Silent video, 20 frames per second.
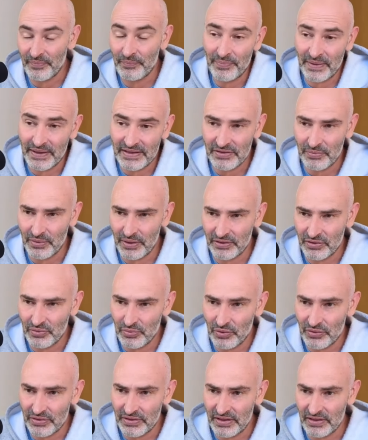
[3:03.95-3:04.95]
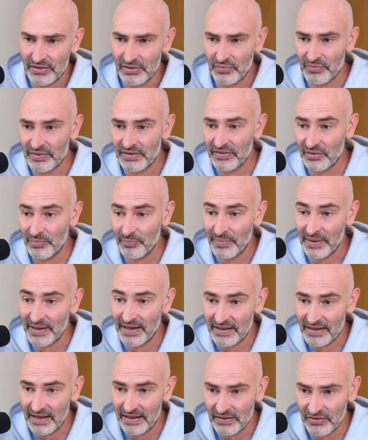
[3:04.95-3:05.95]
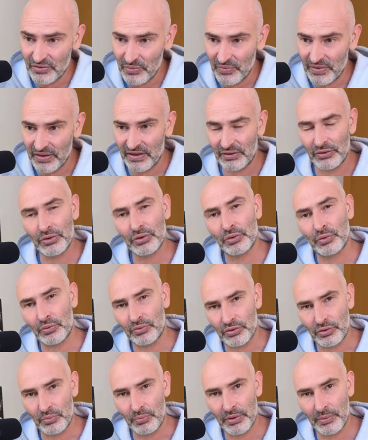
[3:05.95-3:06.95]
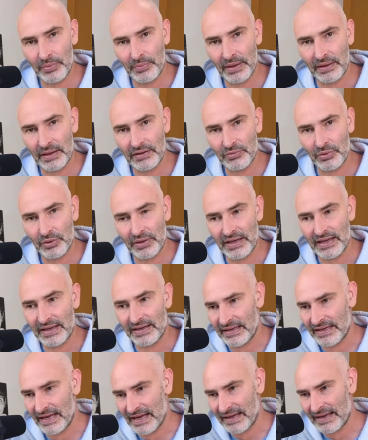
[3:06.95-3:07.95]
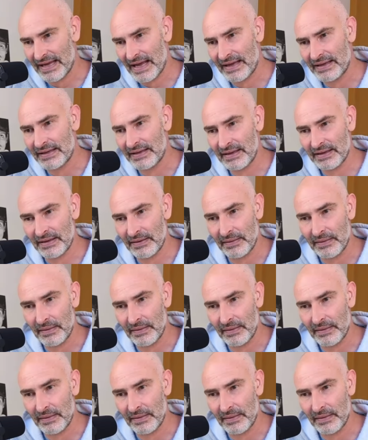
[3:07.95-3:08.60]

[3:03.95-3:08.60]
best way to continue is to play knight to e2 to prepare for kingside castling.